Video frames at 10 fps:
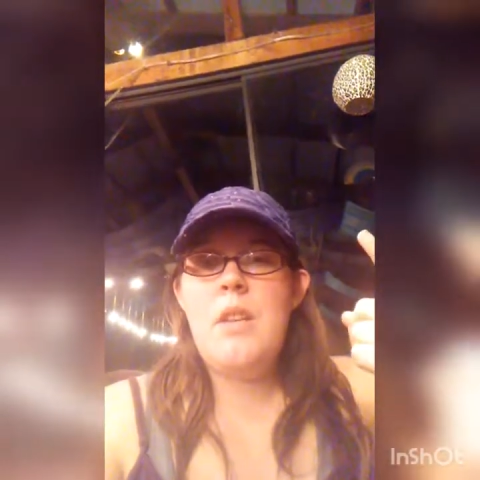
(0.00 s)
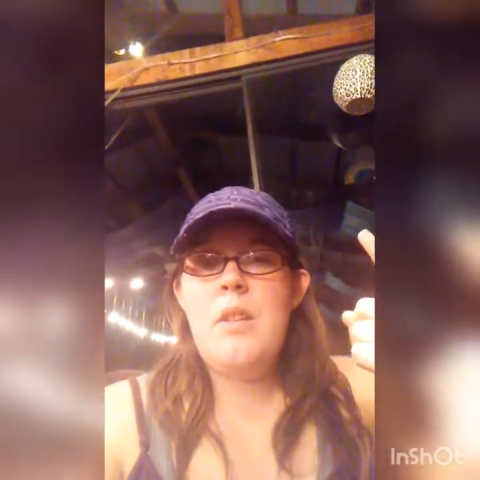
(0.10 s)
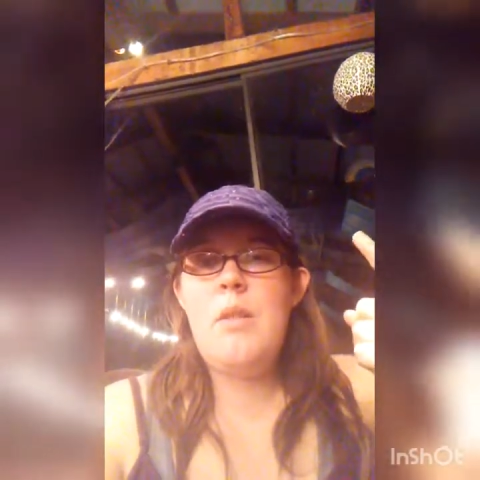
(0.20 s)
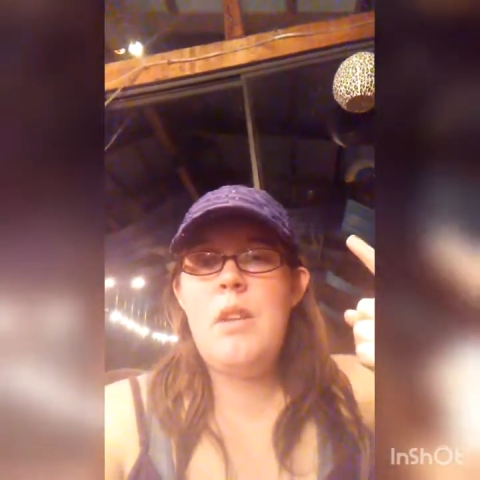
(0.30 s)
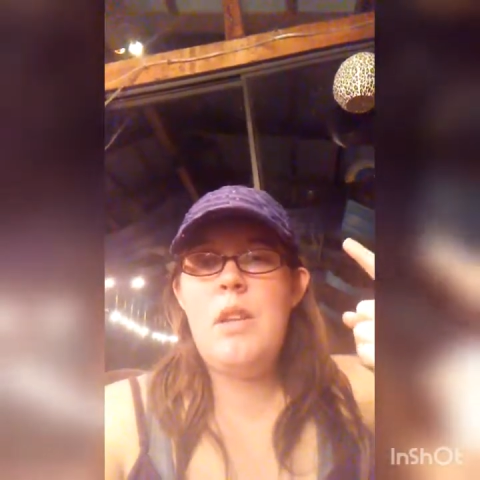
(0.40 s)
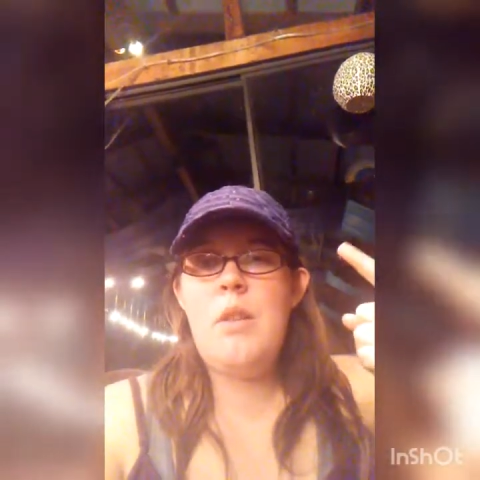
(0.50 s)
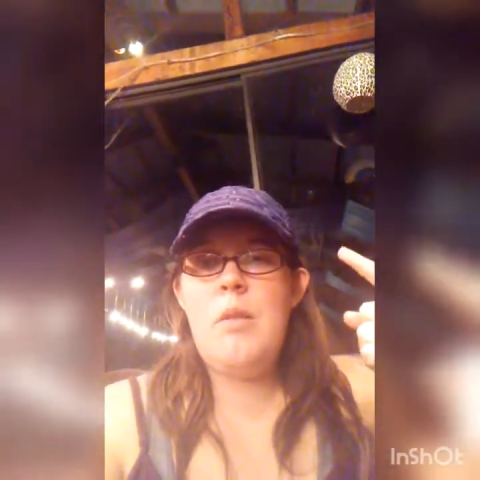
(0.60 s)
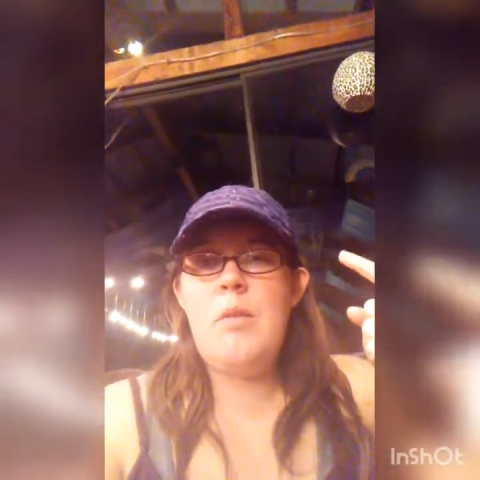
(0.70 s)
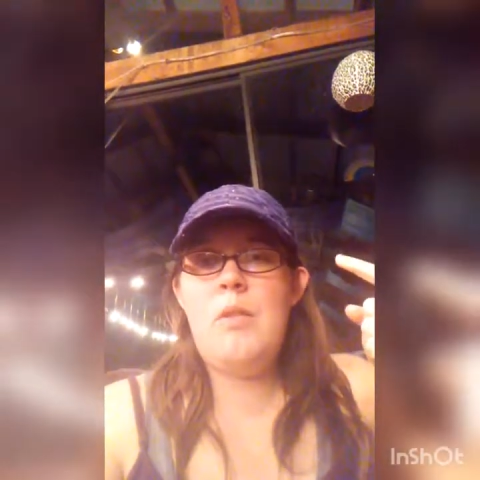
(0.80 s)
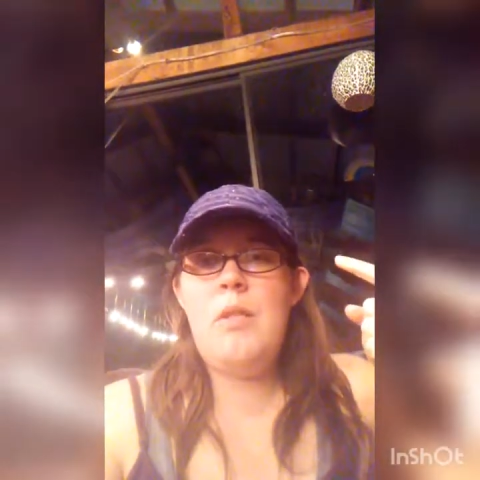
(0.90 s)
you can get a
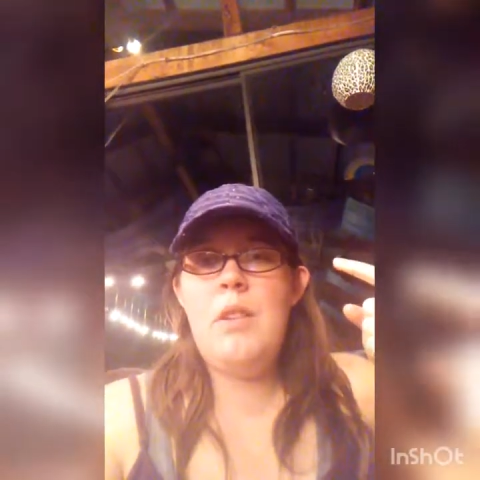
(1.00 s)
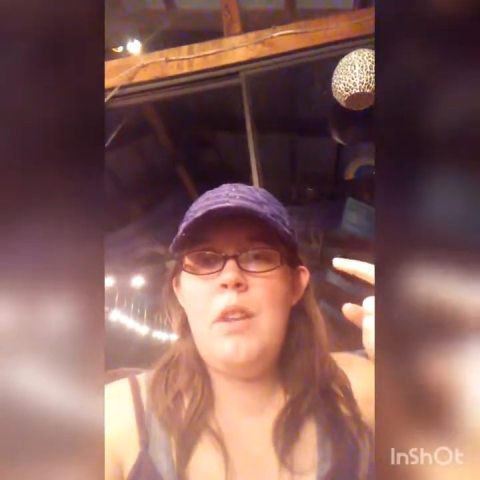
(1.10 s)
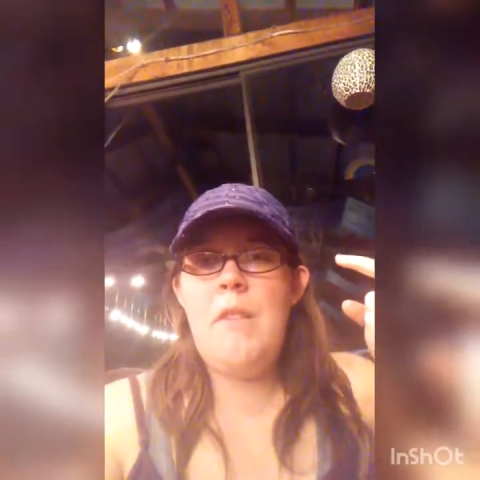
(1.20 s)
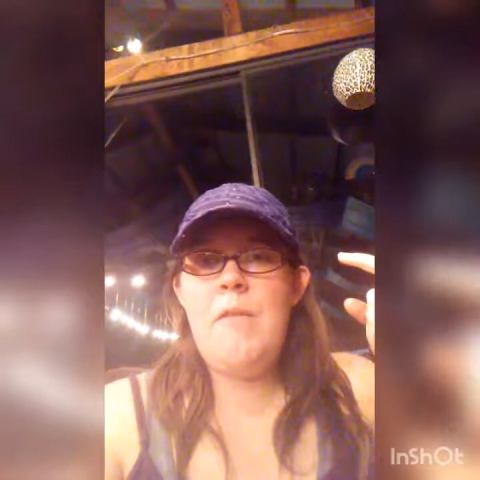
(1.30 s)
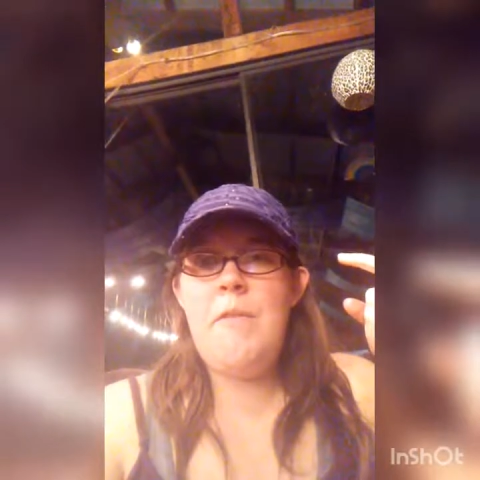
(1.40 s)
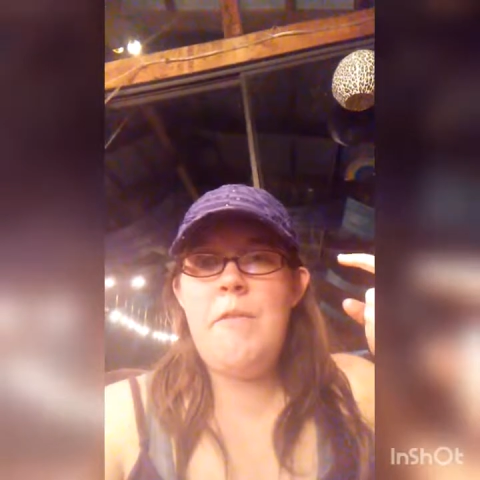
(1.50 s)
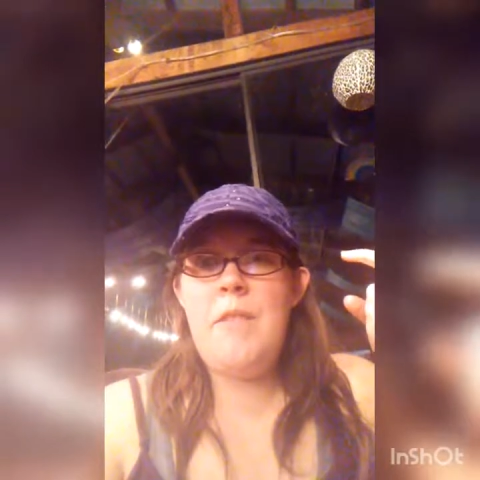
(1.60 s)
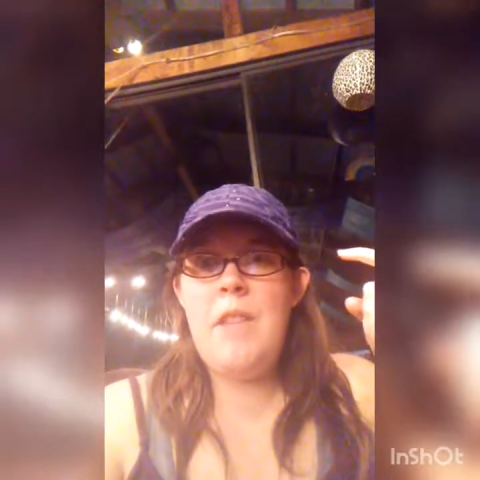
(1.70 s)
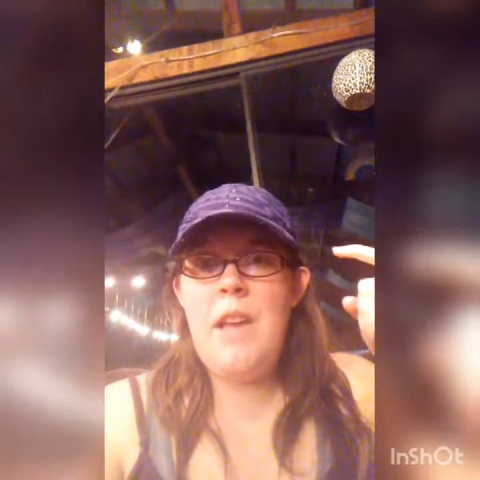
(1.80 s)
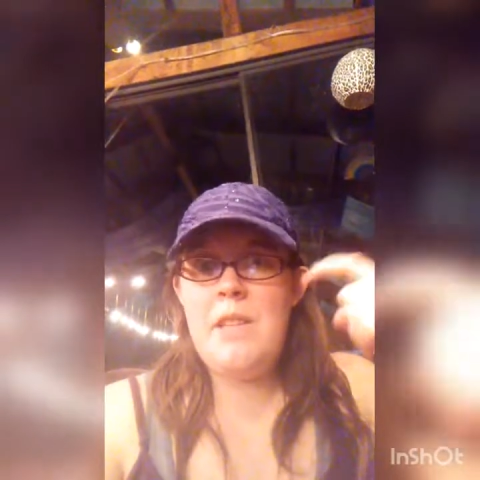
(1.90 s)
hold of
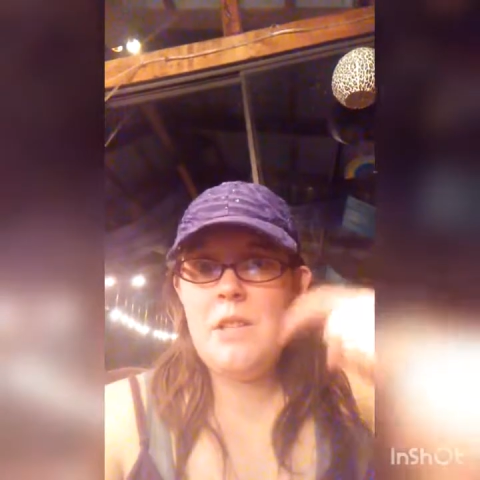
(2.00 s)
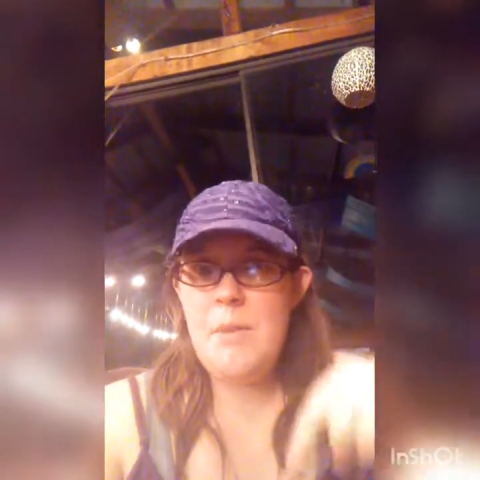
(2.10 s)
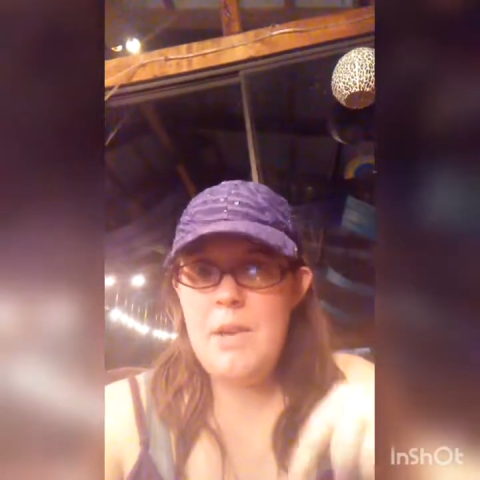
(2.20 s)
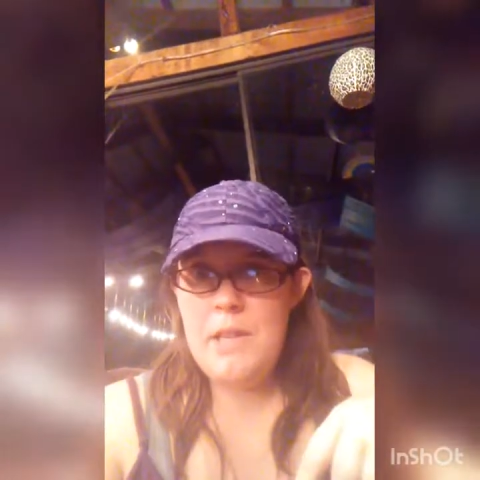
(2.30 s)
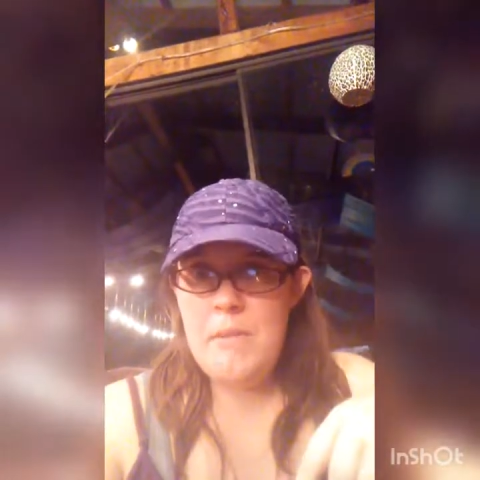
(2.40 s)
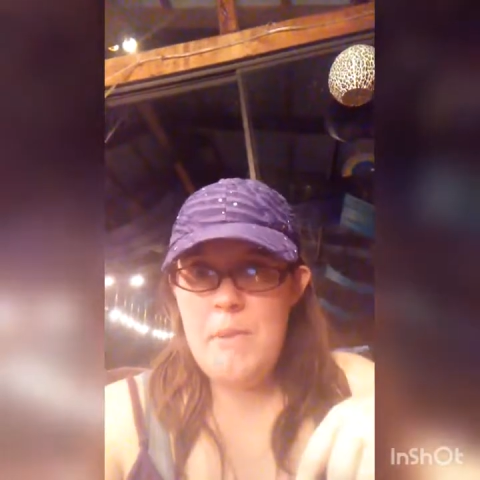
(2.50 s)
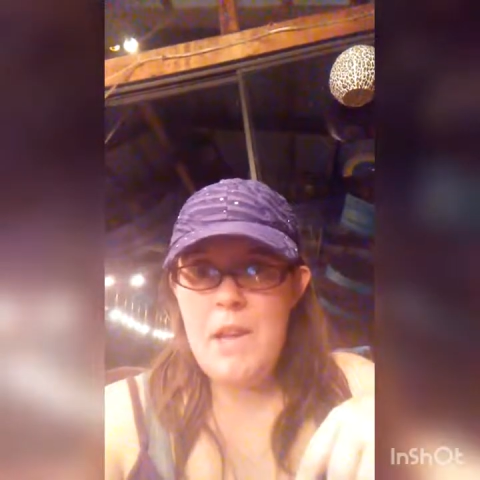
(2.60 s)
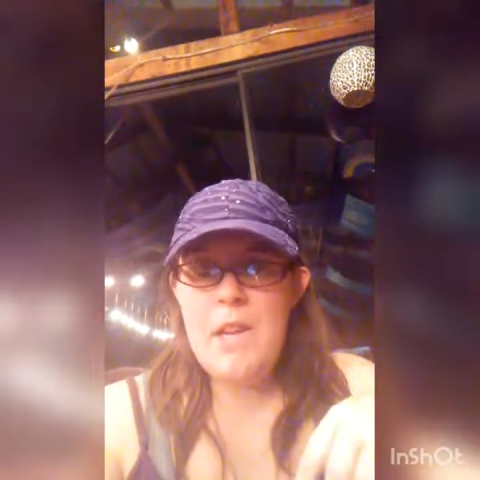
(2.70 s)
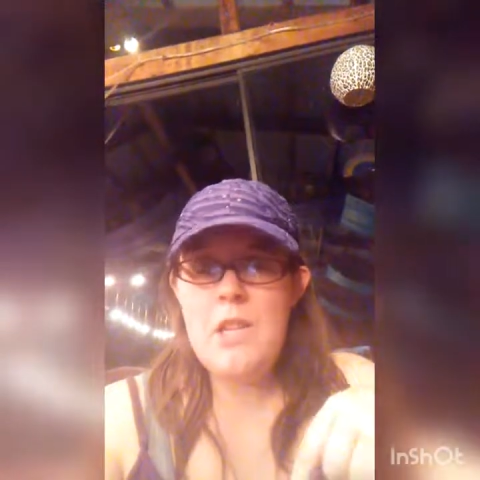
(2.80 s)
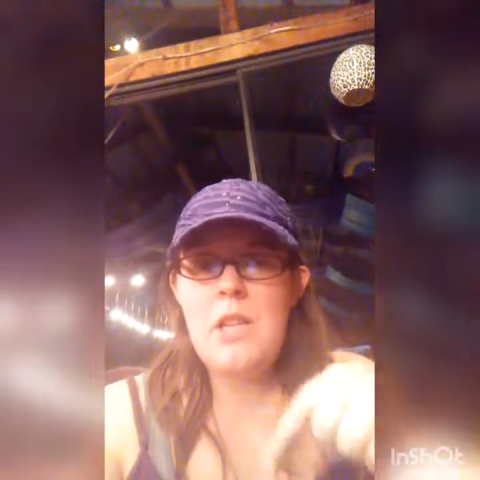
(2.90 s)
the Isis Oasis
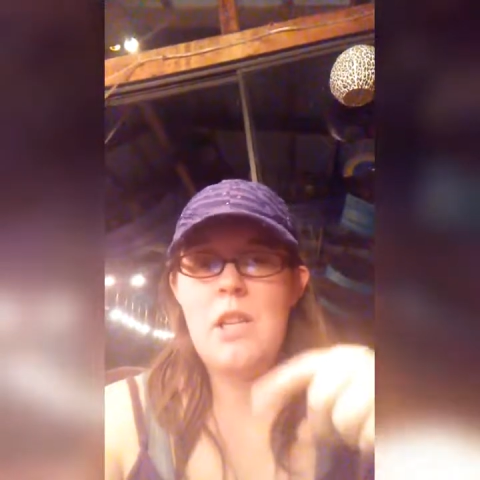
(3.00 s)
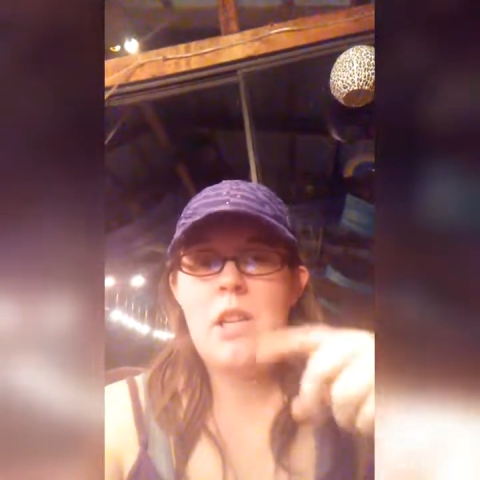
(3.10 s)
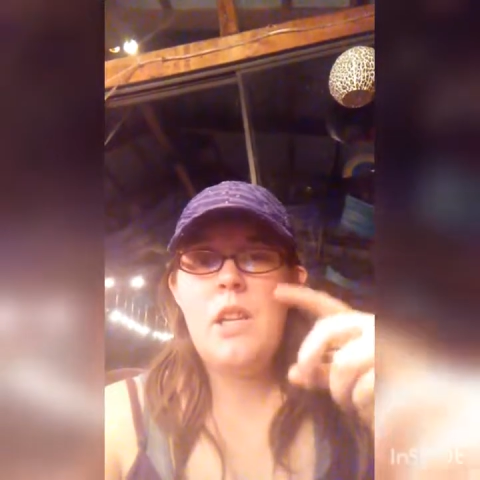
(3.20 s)
page